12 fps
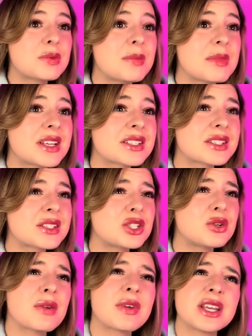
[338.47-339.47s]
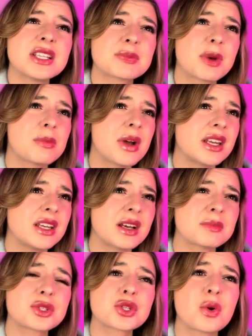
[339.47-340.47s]
me, miss. Do you have any spare money?
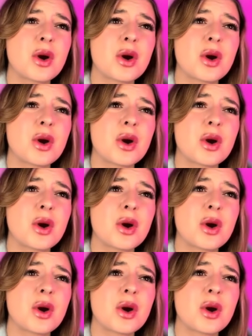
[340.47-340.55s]
I'm so